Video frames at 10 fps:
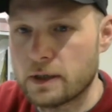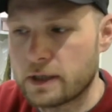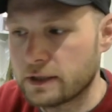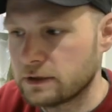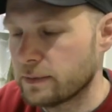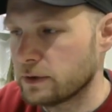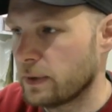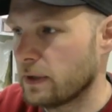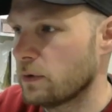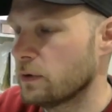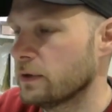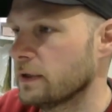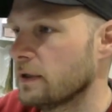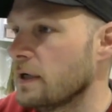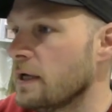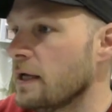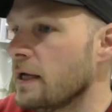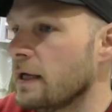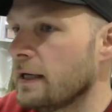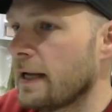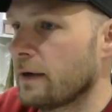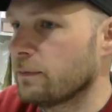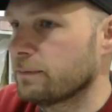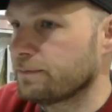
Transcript: customers when they're ordered. Now,